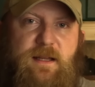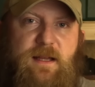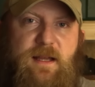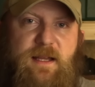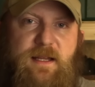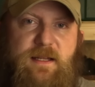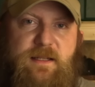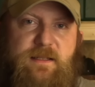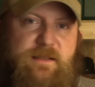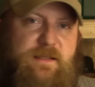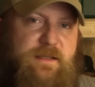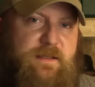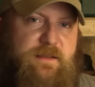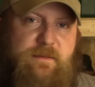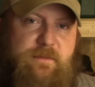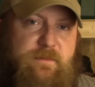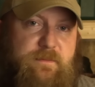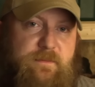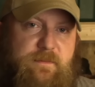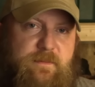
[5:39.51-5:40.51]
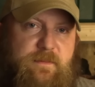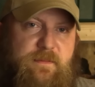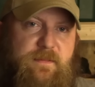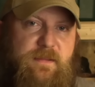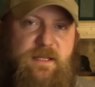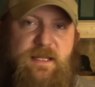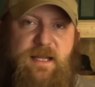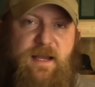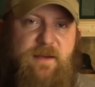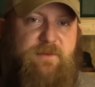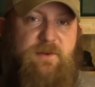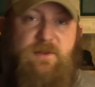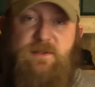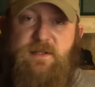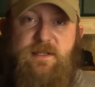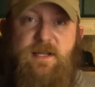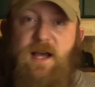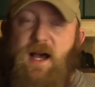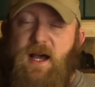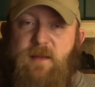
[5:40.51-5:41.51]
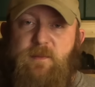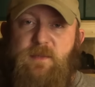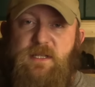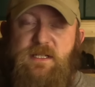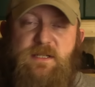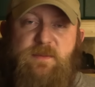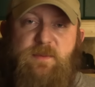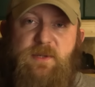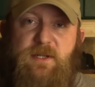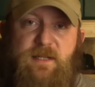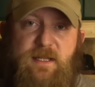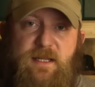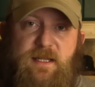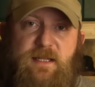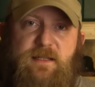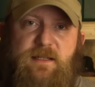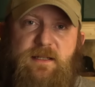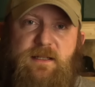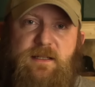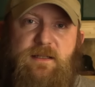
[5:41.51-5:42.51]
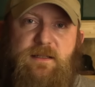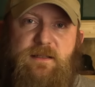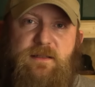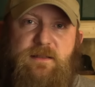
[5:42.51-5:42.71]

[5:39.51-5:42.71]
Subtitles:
and the effort and time gets put in